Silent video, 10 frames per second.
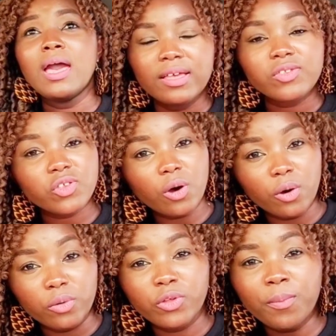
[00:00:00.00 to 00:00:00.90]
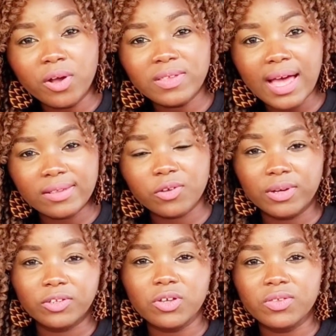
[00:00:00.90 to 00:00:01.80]
So the most asked
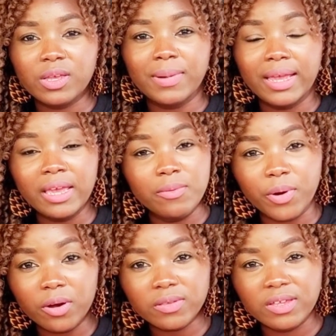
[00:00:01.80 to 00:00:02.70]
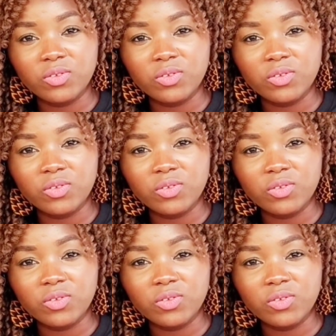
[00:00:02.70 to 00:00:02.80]
questions in my inbox is